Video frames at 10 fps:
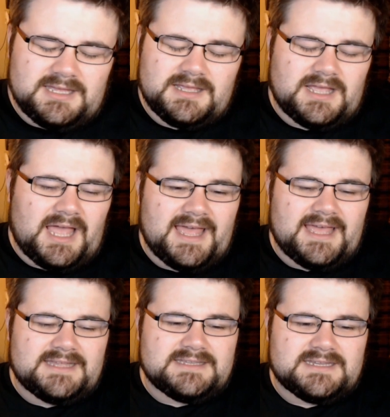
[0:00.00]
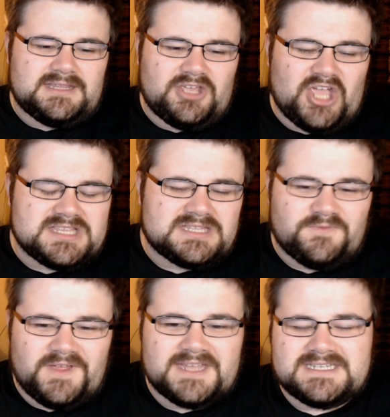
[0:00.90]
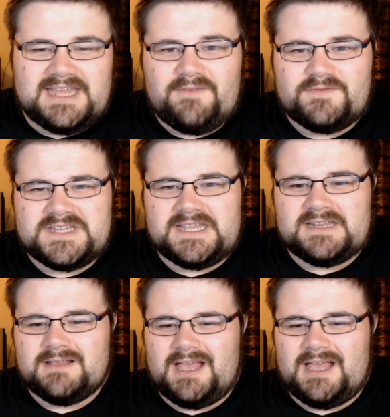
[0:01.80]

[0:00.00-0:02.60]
And you get to the first death scene,